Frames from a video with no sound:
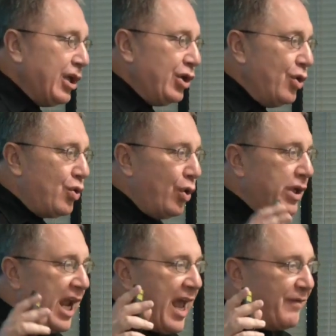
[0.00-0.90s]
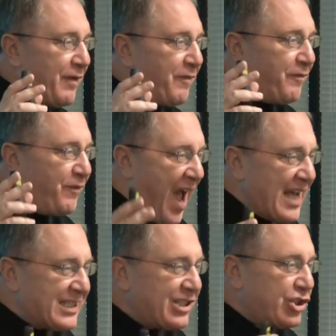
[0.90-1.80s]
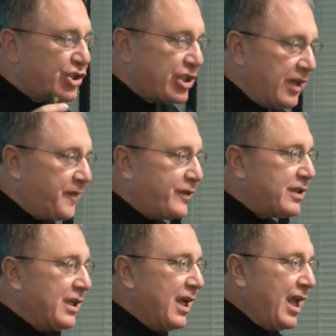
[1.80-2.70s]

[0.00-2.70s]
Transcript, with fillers: you could have fast shift